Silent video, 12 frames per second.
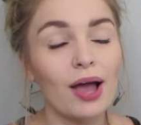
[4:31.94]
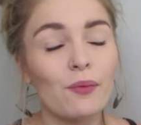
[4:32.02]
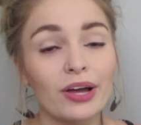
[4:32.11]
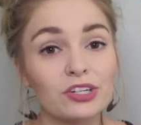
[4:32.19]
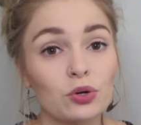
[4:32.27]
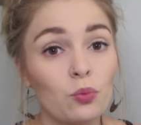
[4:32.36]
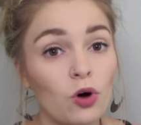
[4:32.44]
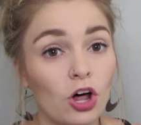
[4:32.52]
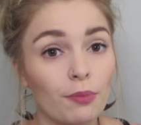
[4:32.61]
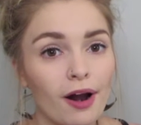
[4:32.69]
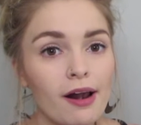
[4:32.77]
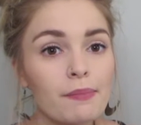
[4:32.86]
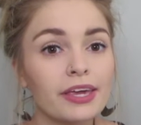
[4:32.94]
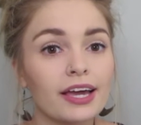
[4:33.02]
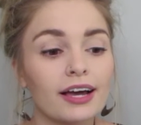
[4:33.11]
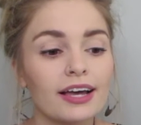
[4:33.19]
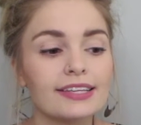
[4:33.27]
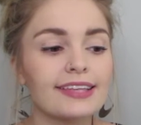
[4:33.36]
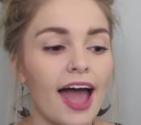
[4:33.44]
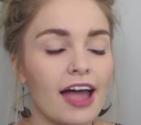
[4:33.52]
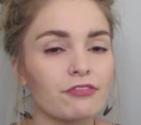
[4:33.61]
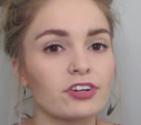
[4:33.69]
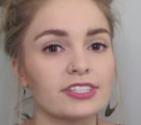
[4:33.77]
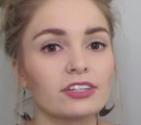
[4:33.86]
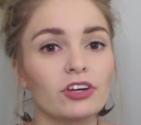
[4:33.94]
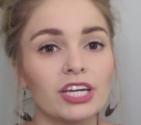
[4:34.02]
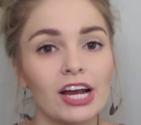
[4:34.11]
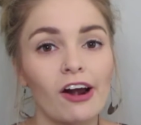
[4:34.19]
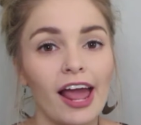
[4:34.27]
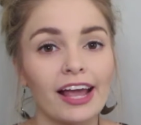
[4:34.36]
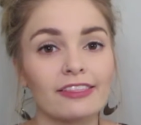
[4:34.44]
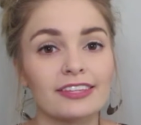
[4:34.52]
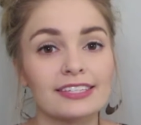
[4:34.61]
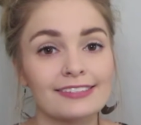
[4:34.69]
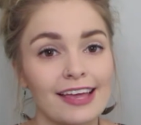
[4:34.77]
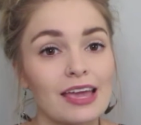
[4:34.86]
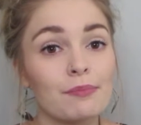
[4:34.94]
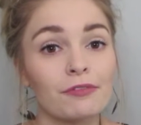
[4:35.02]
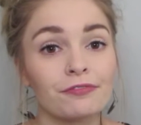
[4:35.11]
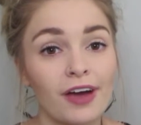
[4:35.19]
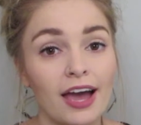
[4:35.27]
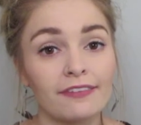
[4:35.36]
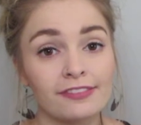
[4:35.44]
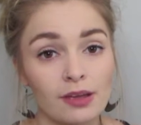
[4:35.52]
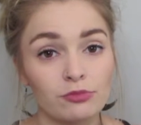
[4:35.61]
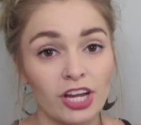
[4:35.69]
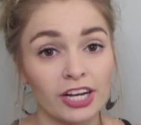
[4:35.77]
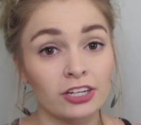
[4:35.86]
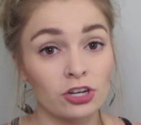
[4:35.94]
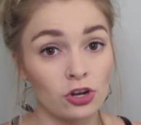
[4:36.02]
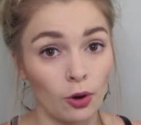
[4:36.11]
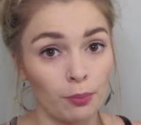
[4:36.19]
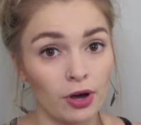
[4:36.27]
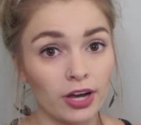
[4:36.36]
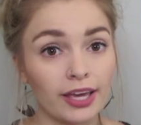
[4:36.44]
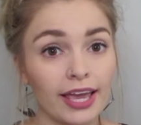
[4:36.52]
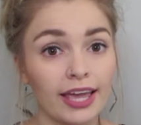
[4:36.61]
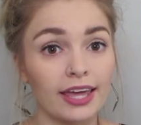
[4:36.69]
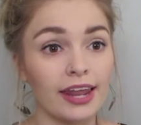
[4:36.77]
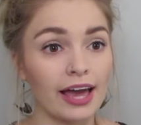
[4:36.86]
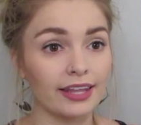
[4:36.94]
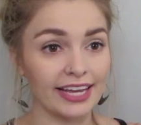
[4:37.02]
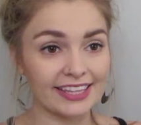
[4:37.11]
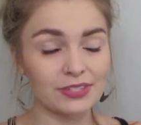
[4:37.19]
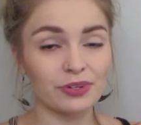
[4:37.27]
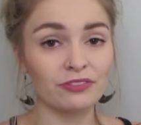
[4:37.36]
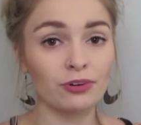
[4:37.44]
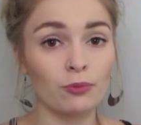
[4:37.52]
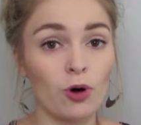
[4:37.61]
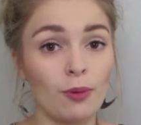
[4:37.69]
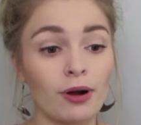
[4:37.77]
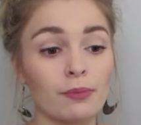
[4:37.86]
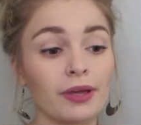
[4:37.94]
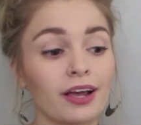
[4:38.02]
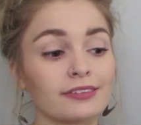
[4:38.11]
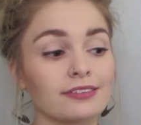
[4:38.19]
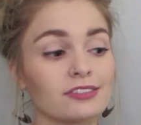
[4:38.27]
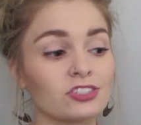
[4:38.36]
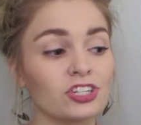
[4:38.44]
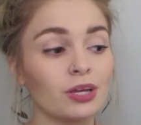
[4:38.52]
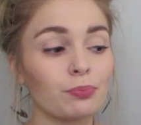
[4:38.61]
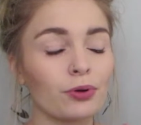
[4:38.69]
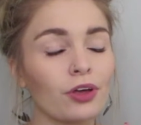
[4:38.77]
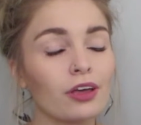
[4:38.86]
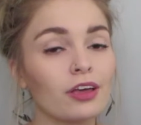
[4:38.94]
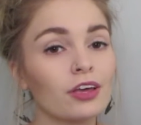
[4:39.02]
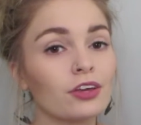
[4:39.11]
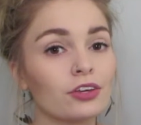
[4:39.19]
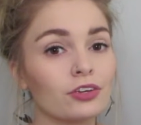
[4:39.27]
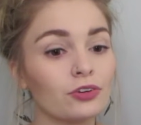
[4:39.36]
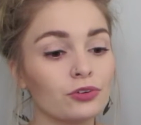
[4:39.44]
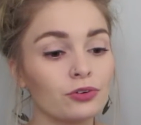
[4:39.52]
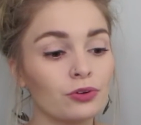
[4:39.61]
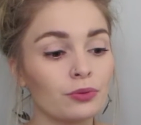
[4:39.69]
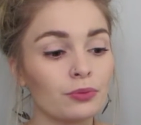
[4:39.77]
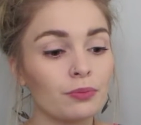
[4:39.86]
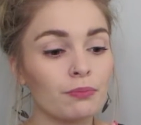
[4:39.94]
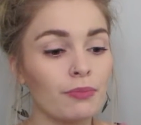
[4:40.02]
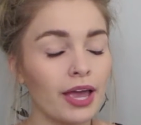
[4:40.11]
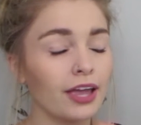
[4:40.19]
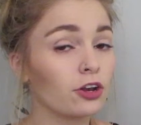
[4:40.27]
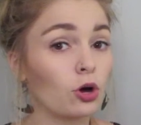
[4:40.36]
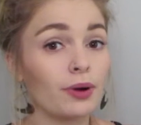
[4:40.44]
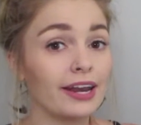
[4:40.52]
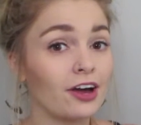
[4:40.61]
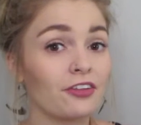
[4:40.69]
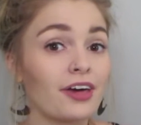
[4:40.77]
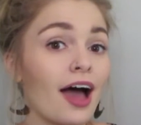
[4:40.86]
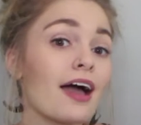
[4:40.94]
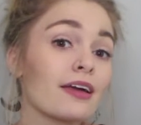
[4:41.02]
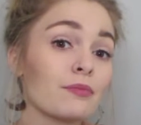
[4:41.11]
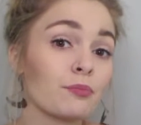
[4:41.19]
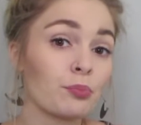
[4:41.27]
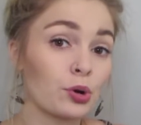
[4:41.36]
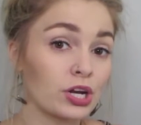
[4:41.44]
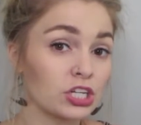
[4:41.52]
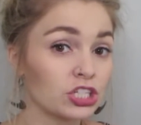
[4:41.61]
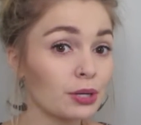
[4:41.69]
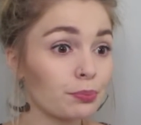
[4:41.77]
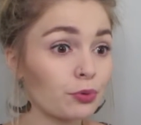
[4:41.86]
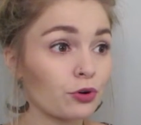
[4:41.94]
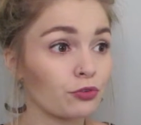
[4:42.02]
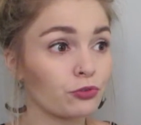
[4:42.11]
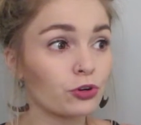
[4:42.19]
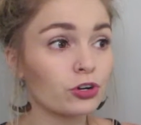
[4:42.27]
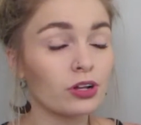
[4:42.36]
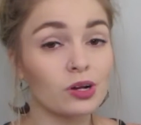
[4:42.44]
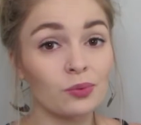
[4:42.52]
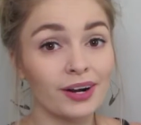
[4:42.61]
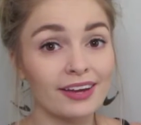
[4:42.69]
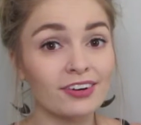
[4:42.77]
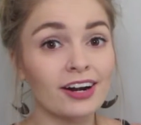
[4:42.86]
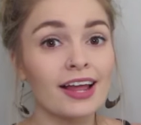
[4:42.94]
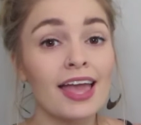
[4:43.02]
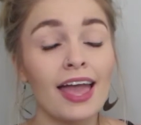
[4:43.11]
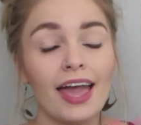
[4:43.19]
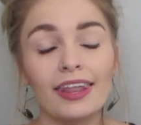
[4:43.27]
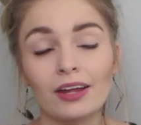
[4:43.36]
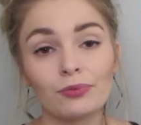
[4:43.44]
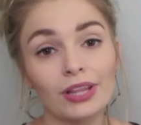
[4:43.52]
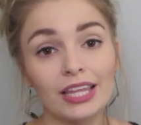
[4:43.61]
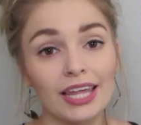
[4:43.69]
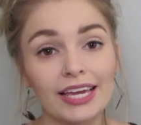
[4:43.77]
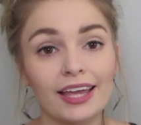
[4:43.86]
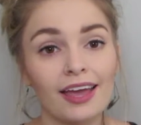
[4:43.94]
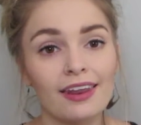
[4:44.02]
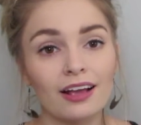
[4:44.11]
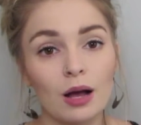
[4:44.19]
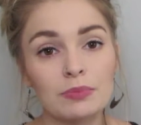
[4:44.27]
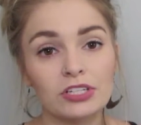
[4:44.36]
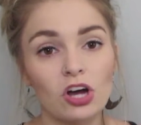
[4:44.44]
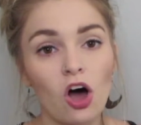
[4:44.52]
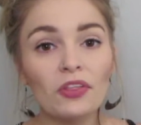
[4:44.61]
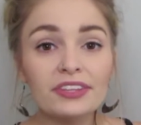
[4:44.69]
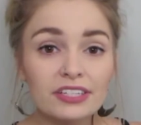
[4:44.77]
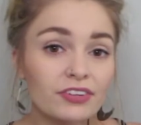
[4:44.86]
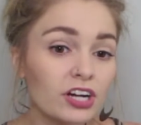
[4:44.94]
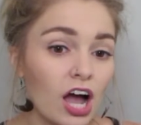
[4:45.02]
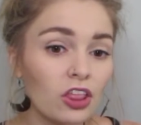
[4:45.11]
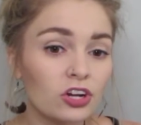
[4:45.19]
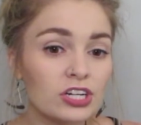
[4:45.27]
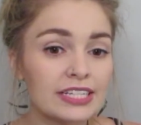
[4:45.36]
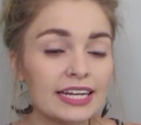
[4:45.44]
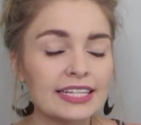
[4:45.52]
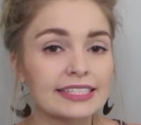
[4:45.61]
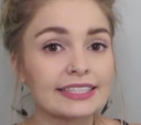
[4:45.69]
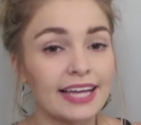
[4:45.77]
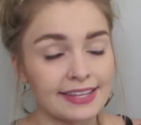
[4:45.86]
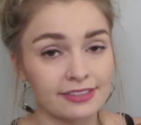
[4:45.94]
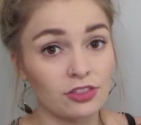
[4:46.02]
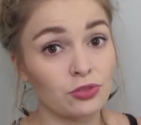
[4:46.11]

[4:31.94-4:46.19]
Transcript: I went to Walmart because every single year I get the same 5-subject notebook, and I like this one from Walmart because it's cheap. You may know by now that I'm pretty cheap or frugal or whatever, and I really like it, and it comes in all these different colors, and it's less than